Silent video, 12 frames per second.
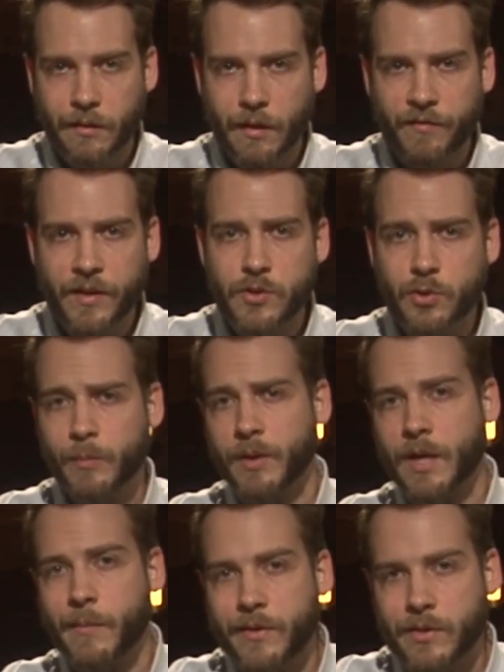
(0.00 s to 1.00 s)
eventually
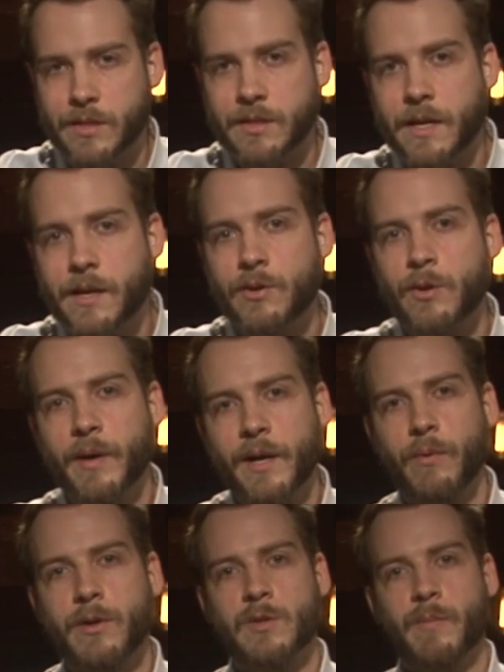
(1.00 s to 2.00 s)
becoming the standard by
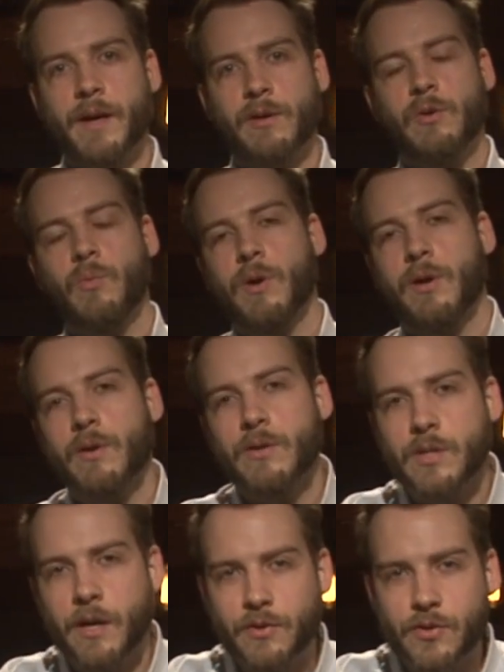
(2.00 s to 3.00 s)
which medical
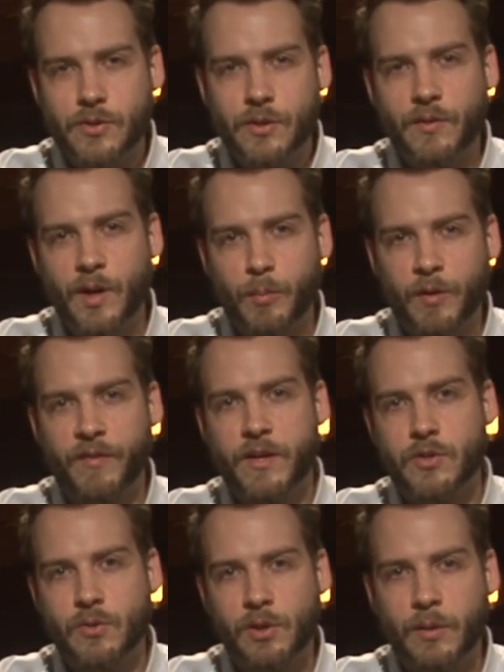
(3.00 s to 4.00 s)
workers understood their
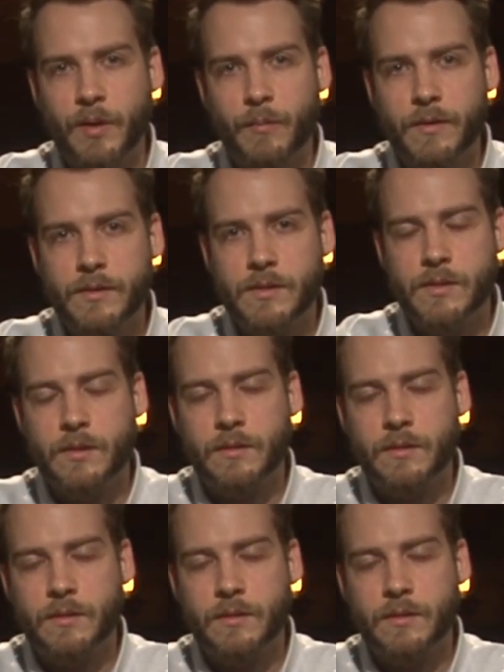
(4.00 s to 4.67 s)
professional commitments,